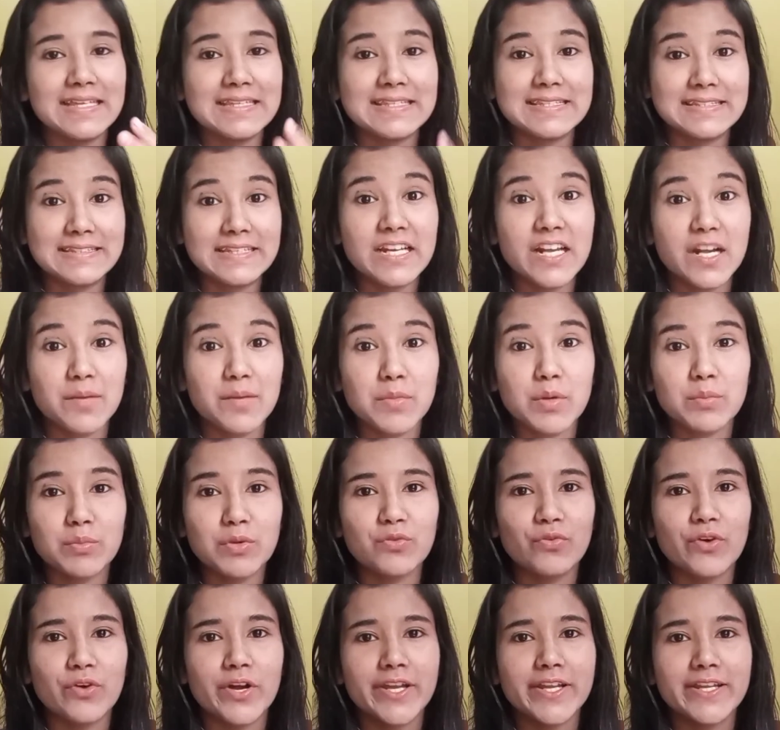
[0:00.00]
still
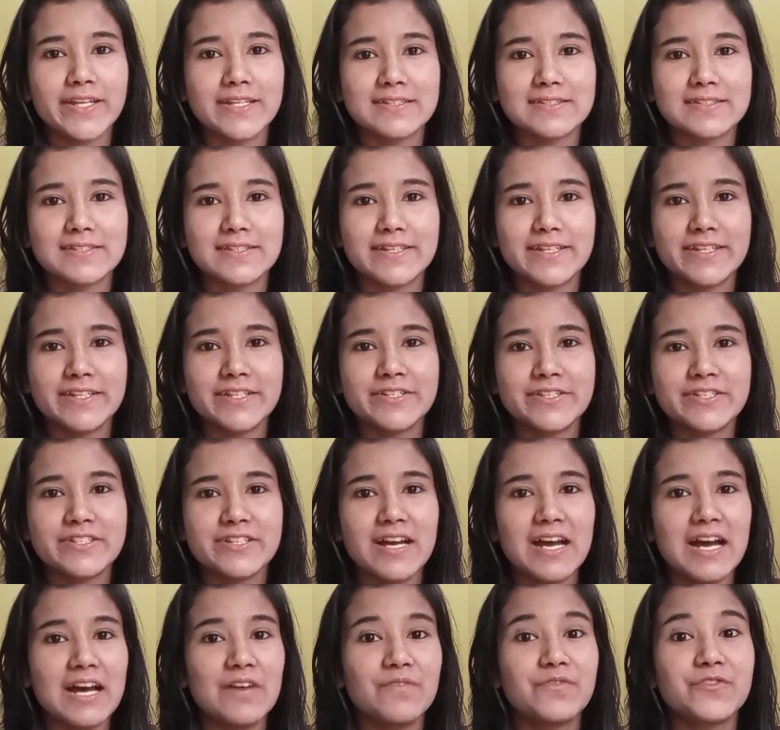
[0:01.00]
remember one incident.
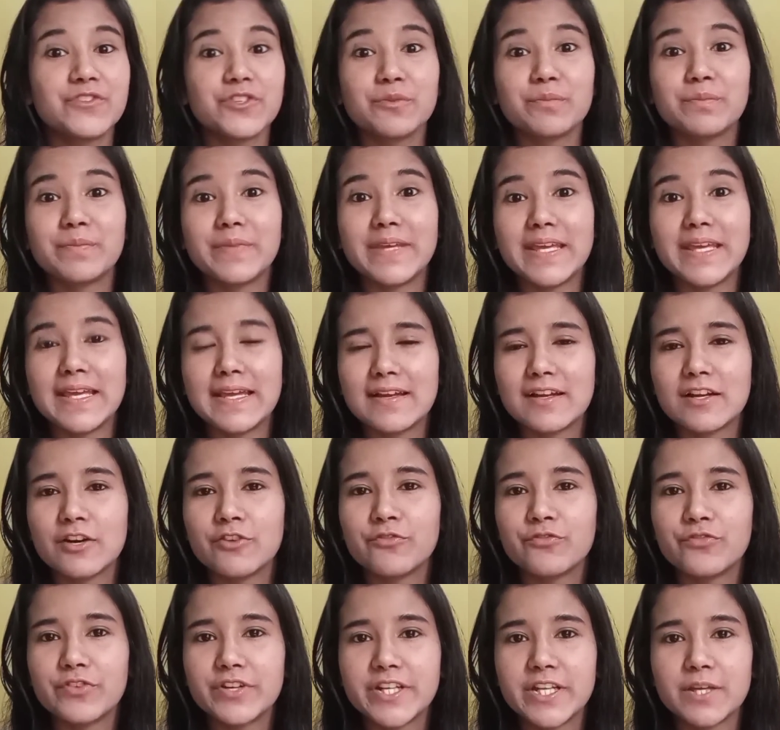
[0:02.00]
After being
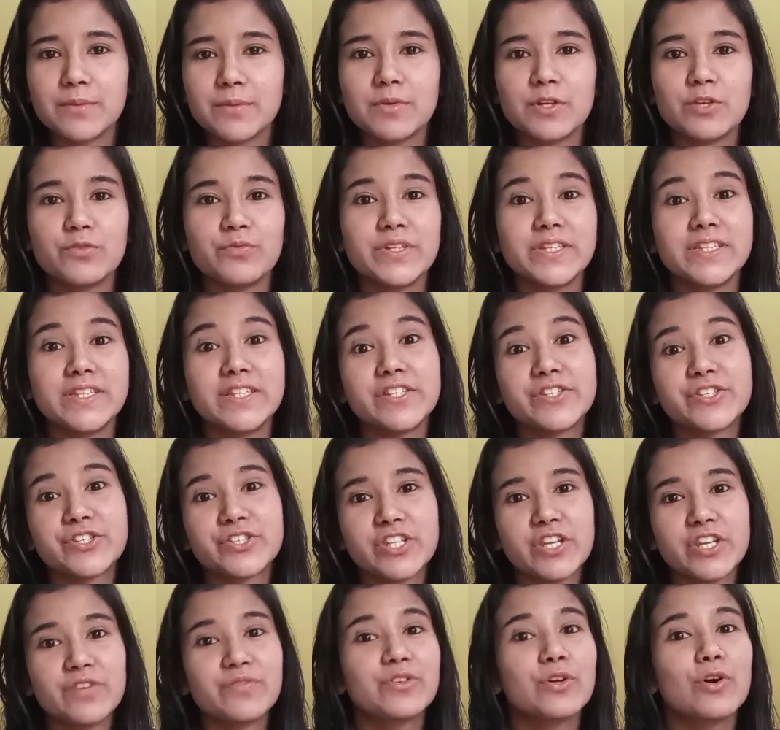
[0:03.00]
comfortable with the
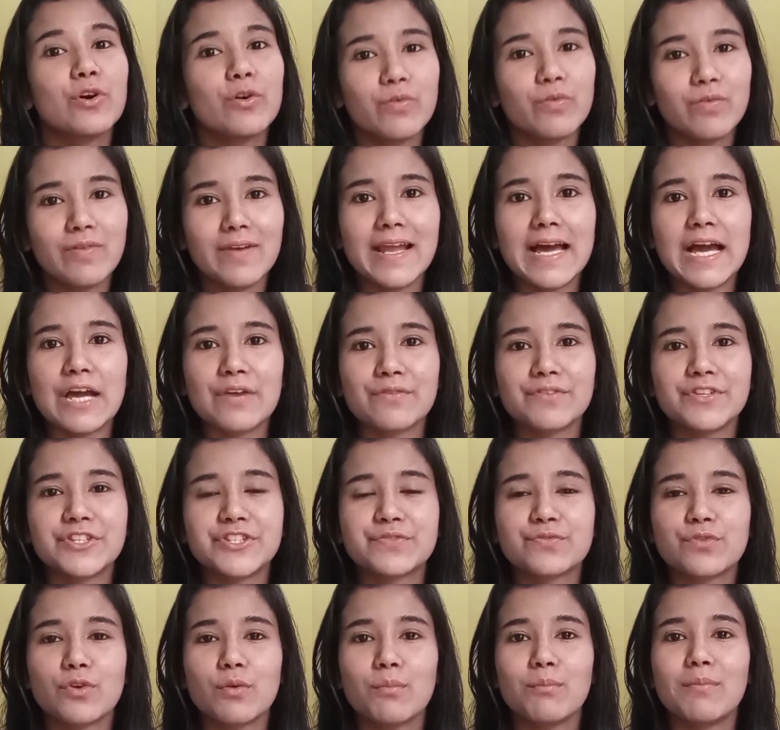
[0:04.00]
shift of
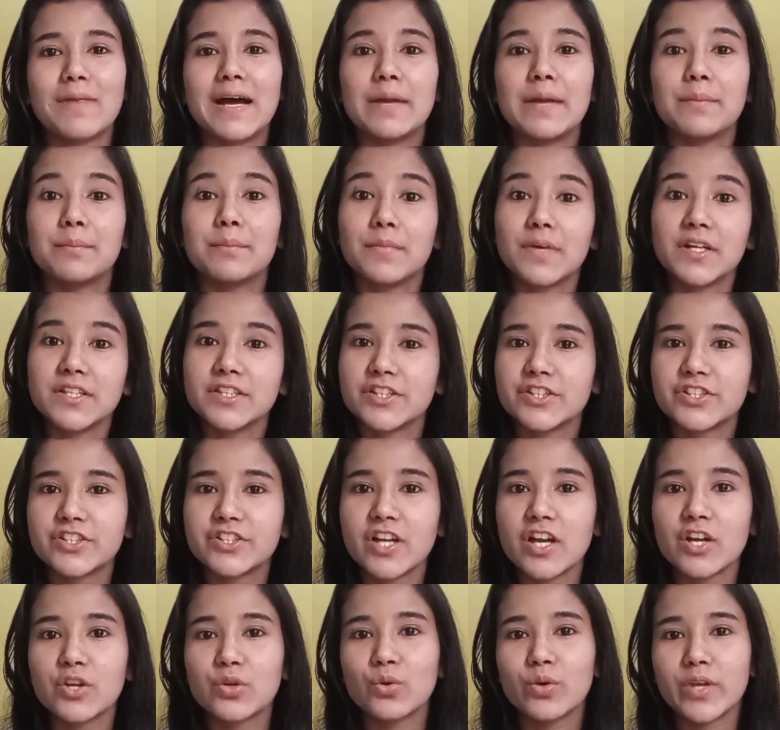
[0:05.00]
language from my mother
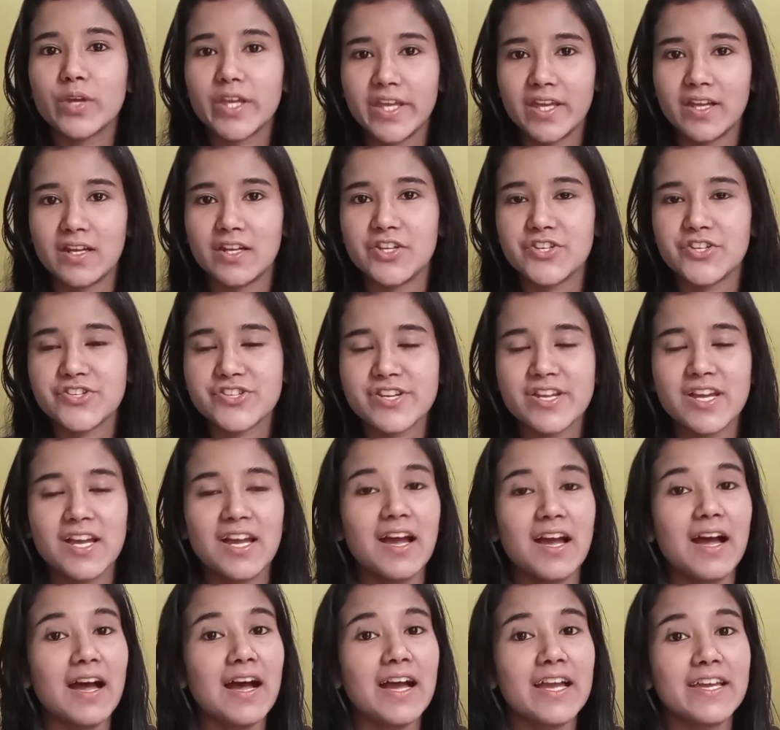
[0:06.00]
tongue to English,
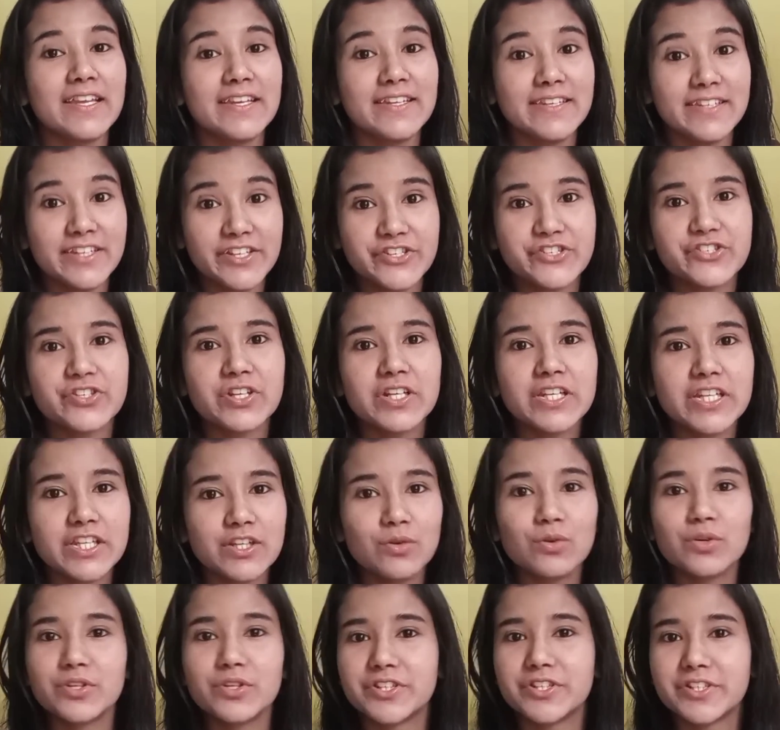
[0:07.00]
I literally
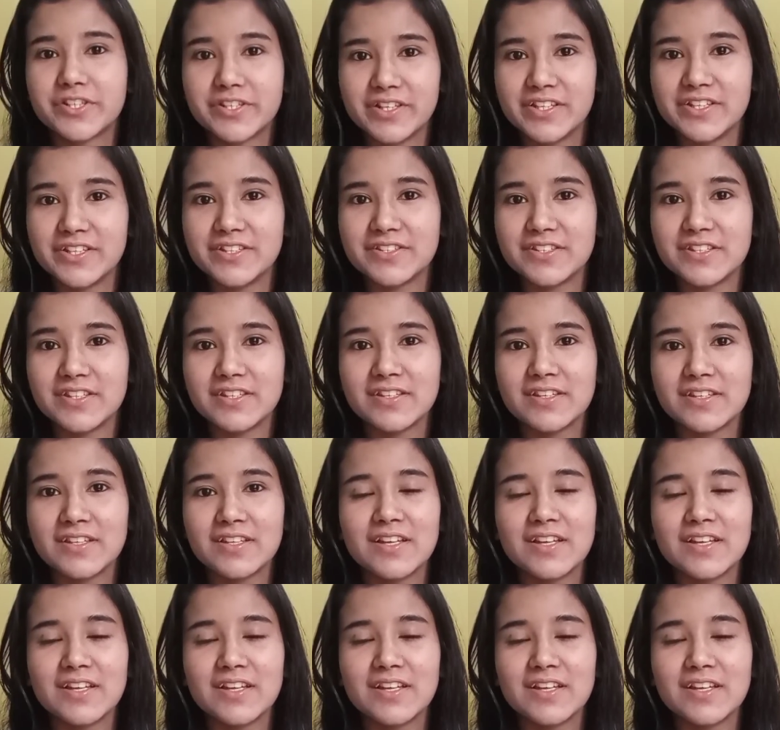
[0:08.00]
got crazy.